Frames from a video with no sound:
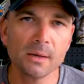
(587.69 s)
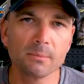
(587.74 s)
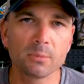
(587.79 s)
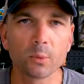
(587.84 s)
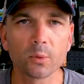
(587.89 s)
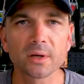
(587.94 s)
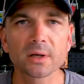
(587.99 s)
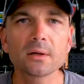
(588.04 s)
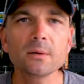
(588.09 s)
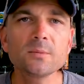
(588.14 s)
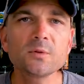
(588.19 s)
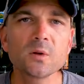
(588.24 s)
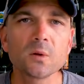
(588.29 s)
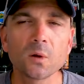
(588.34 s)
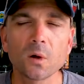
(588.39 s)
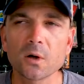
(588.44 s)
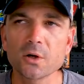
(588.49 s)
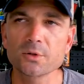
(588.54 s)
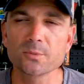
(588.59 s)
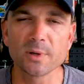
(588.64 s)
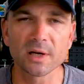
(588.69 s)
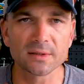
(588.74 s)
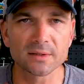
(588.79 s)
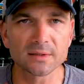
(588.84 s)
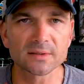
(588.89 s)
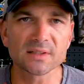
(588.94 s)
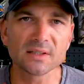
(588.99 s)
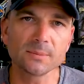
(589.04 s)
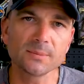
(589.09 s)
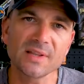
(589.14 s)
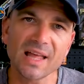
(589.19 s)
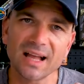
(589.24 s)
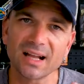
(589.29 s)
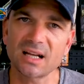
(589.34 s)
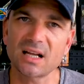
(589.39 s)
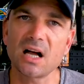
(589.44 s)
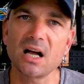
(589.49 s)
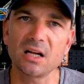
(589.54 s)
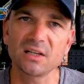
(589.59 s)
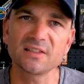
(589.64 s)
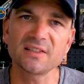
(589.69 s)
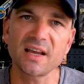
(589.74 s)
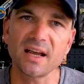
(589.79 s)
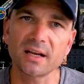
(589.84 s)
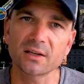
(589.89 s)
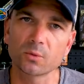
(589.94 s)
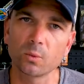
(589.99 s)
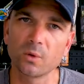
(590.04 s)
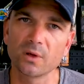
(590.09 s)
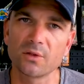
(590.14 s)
But when it comes to largemouth, it seems that contact